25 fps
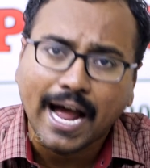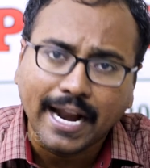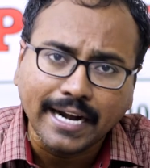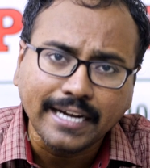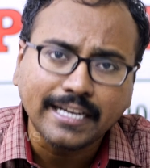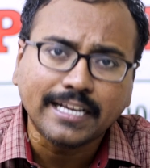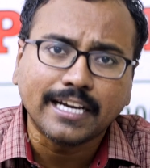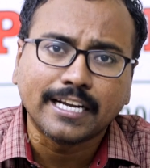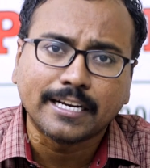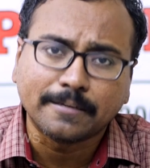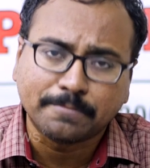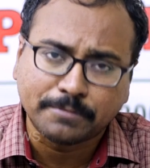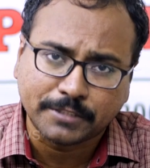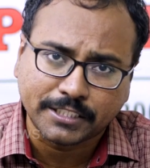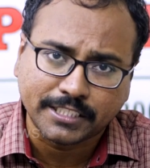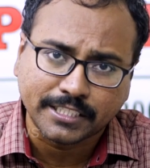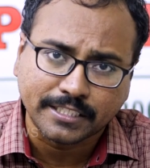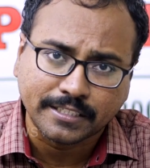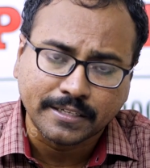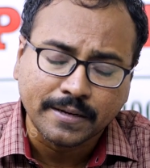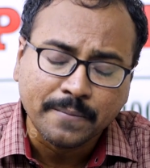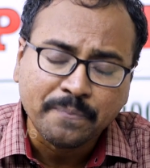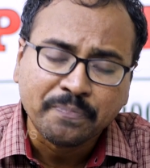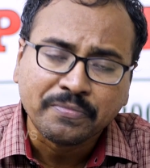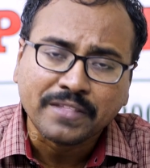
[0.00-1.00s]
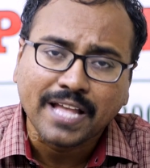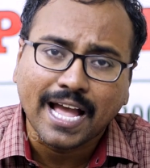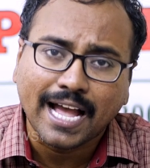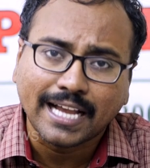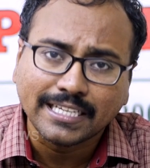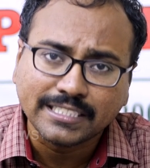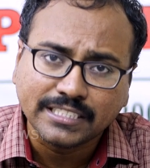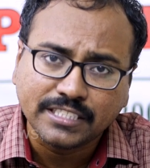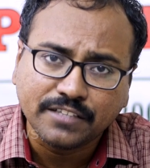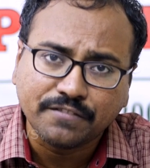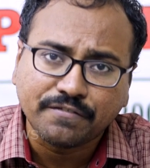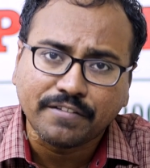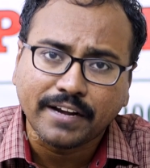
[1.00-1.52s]
and corruption
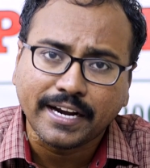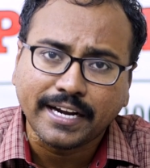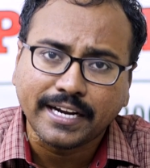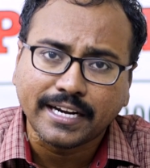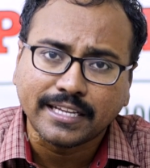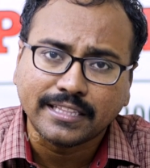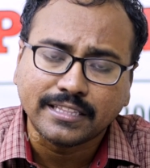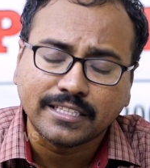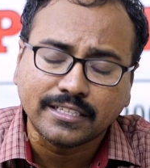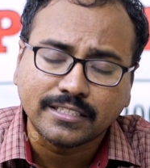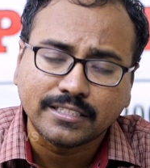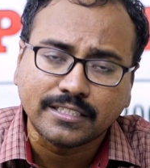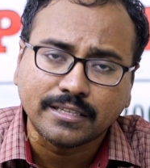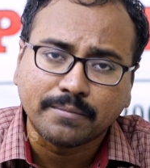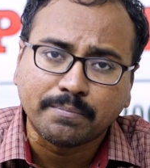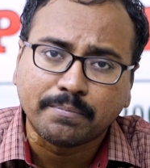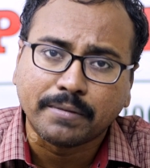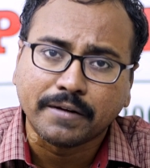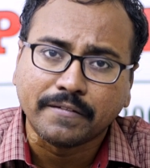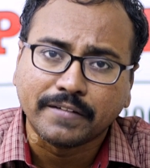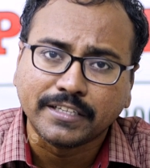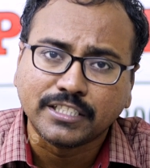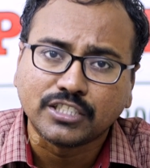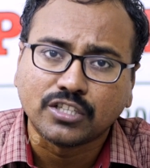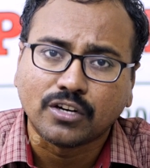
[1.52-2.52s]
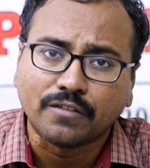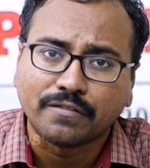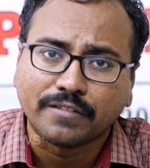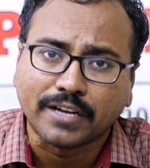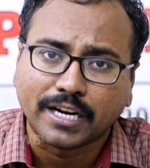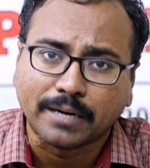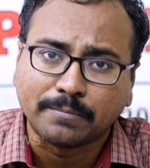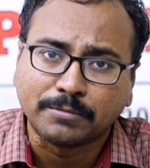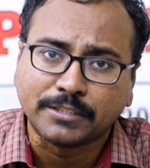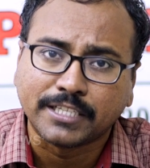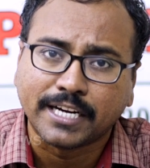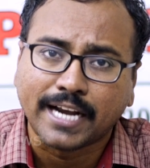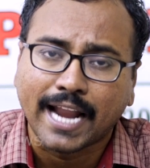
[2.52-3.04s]
has defined under the prevention of
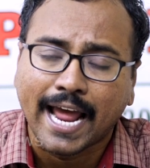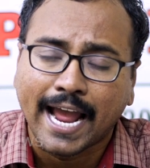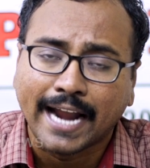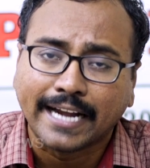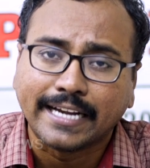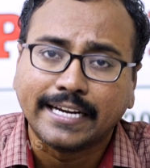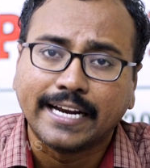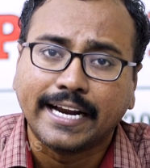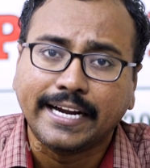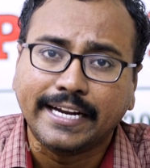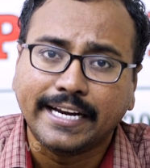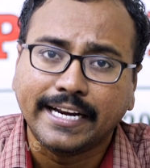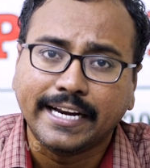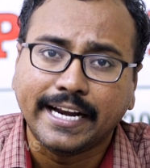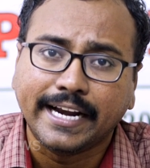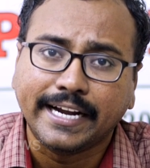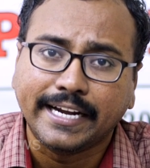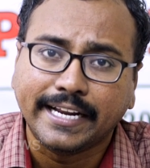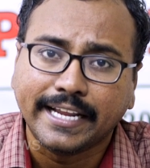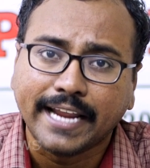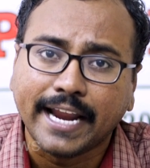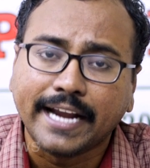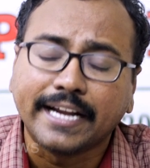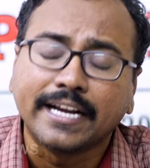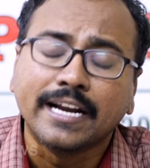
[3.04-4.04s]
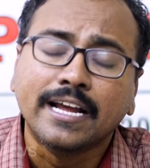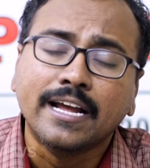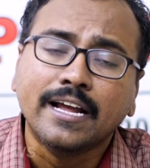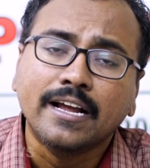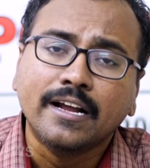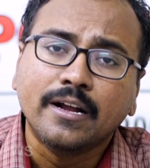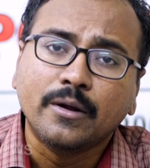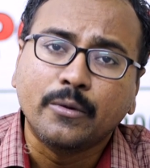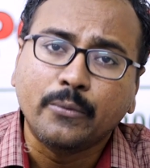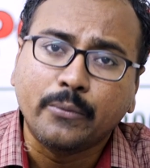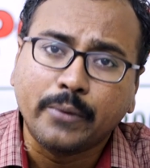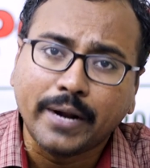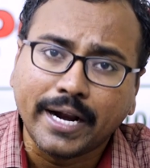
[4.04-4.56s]
corruption act
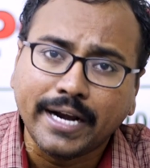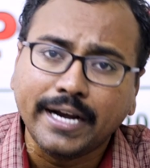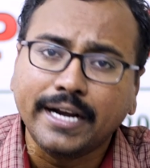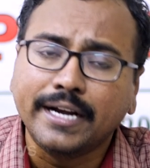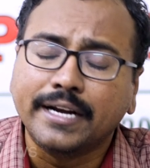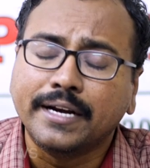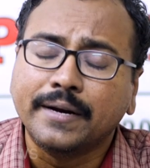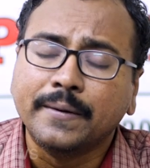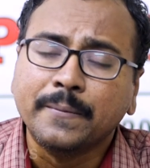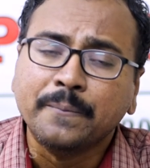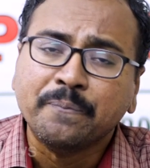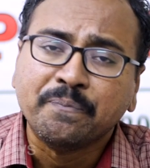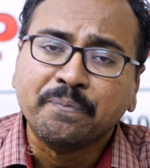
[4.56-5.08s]
1988 wherein